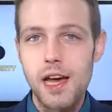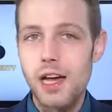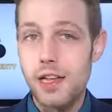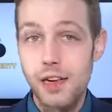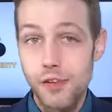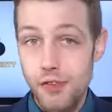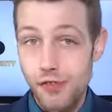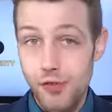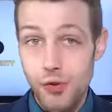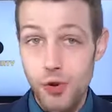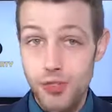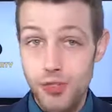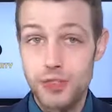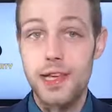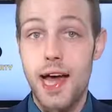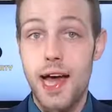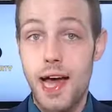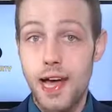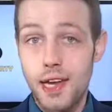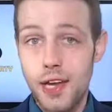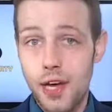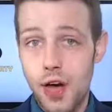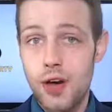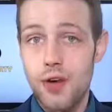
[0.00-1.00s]
And of course,
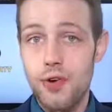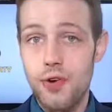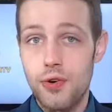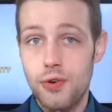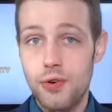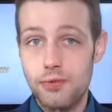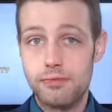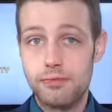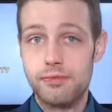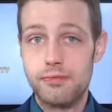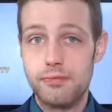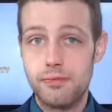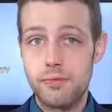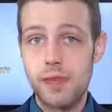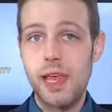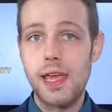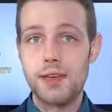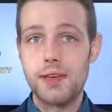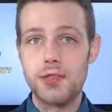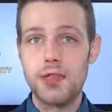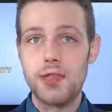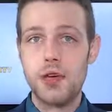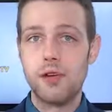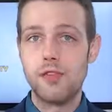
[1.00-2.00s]
Idaho
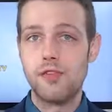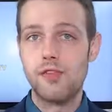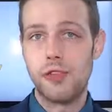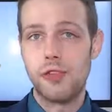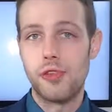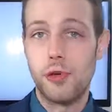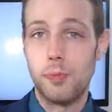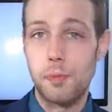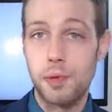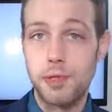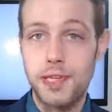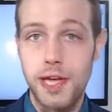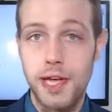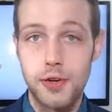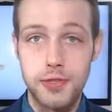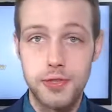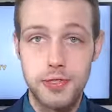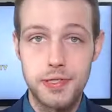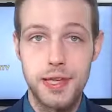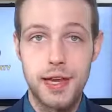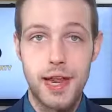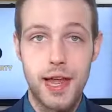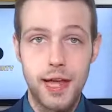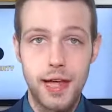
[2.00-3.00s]
is known for their potatoes
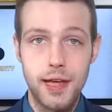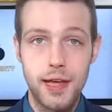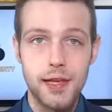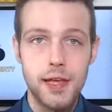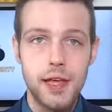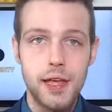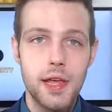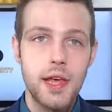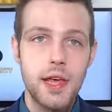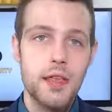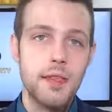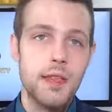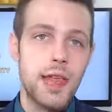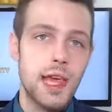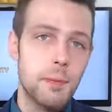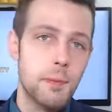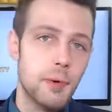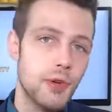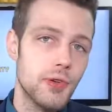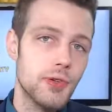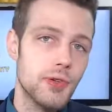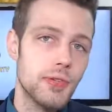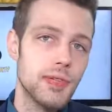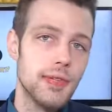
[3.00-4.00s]
today. They
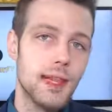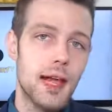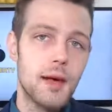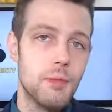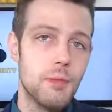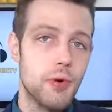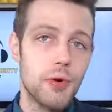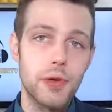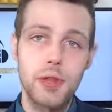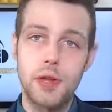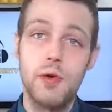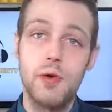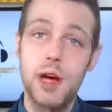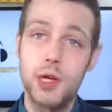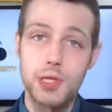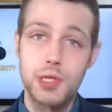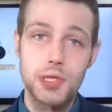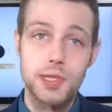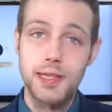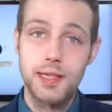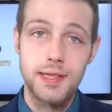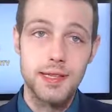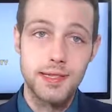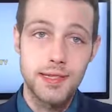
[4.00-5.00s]
produce a lot more than
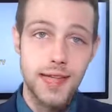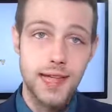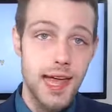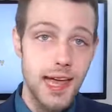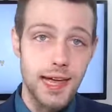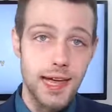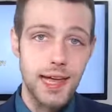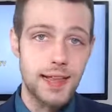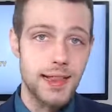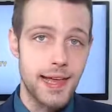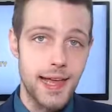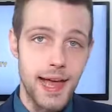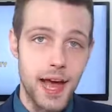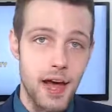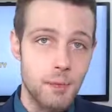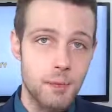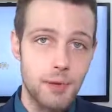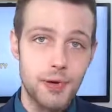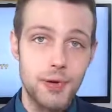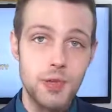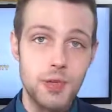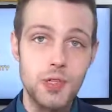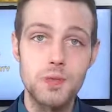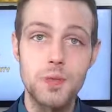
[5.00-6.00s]
Washington State, and they
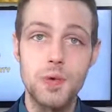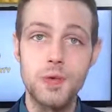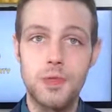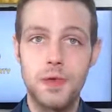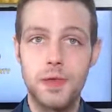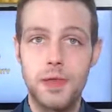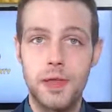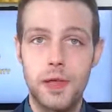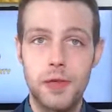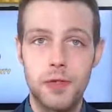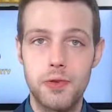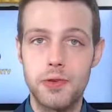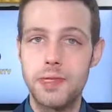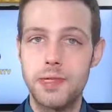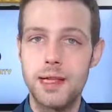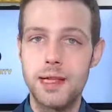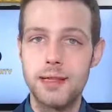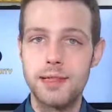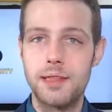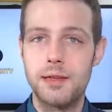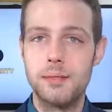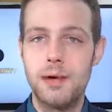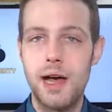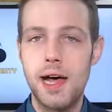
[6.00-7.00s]
outproduce most of the other
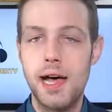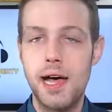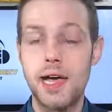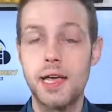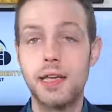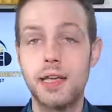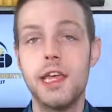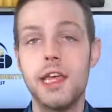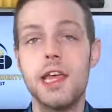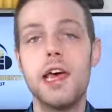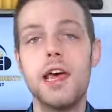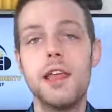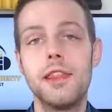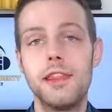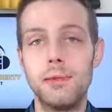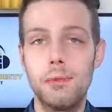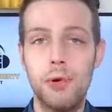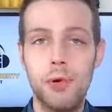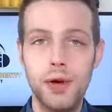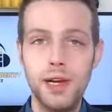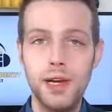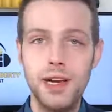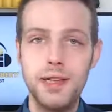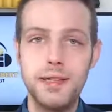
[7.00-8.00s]
states combined. The
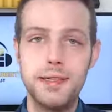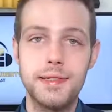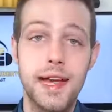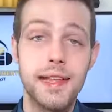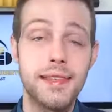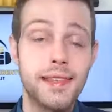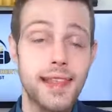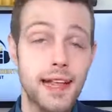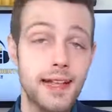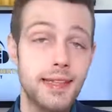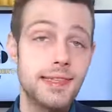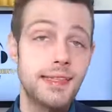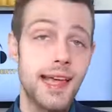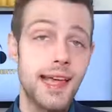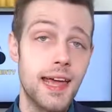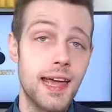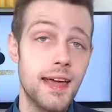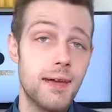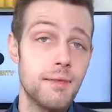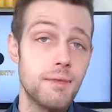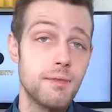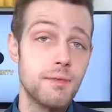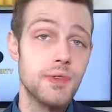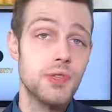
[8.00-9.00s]
point is that that
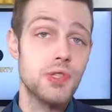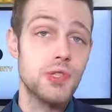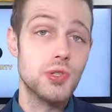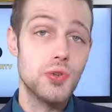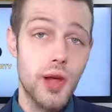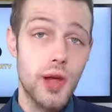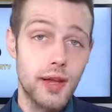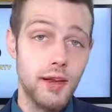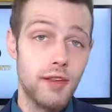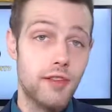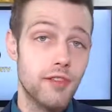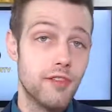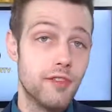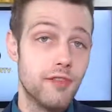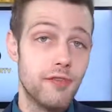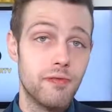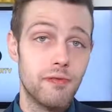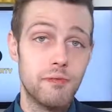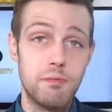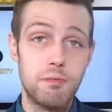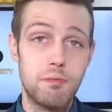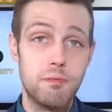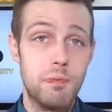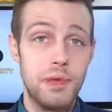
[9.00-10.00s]
same strand of
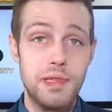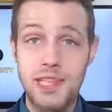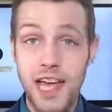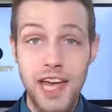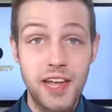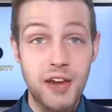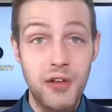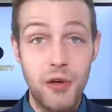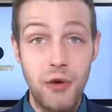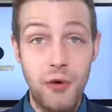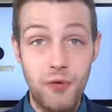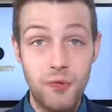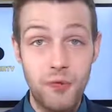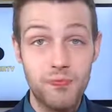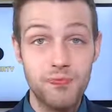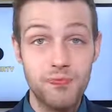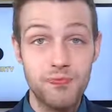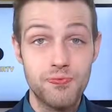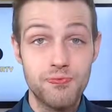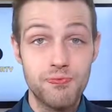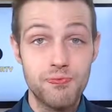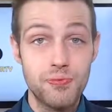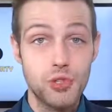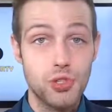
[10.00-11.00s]
potato
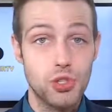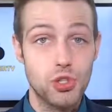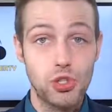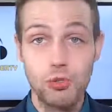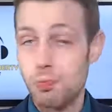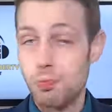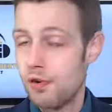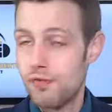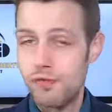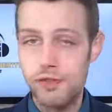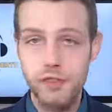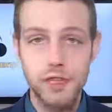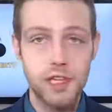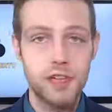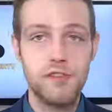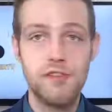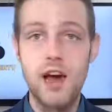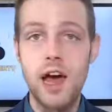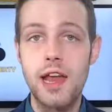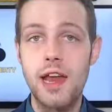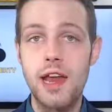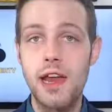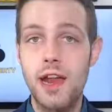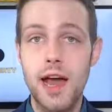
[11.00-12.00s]
grew perfectly
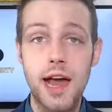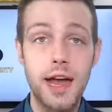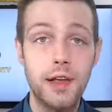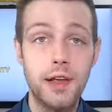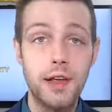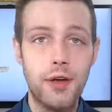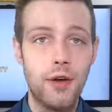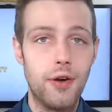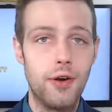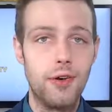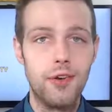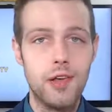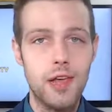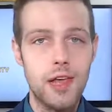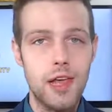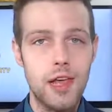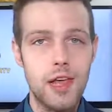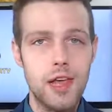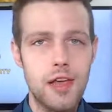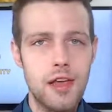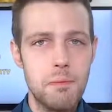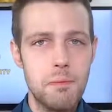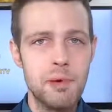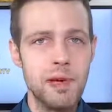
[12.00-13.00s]
fine in Idaho,
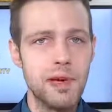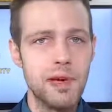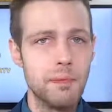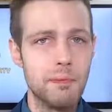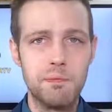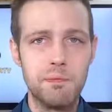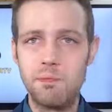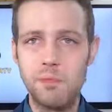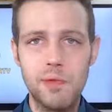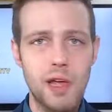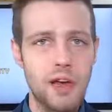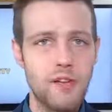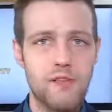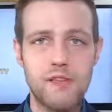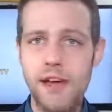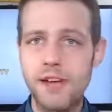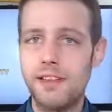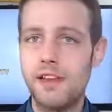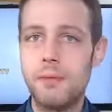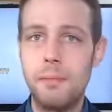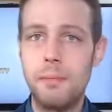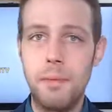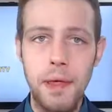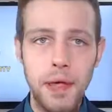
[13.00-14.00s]
but
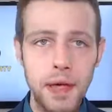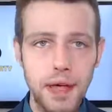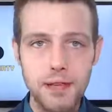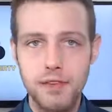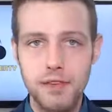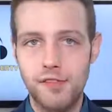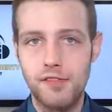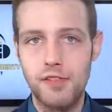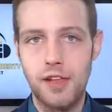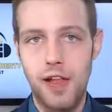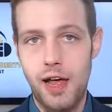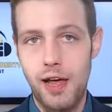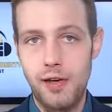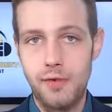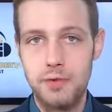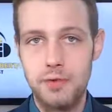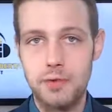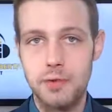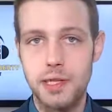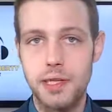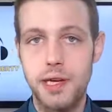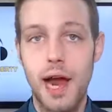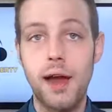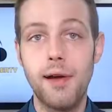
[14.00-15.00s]
affected millions of
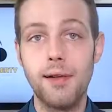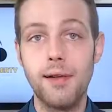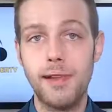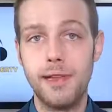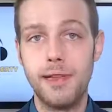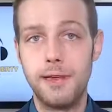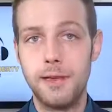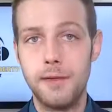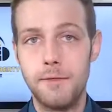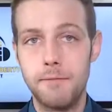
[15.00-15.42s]
lives in Ireland.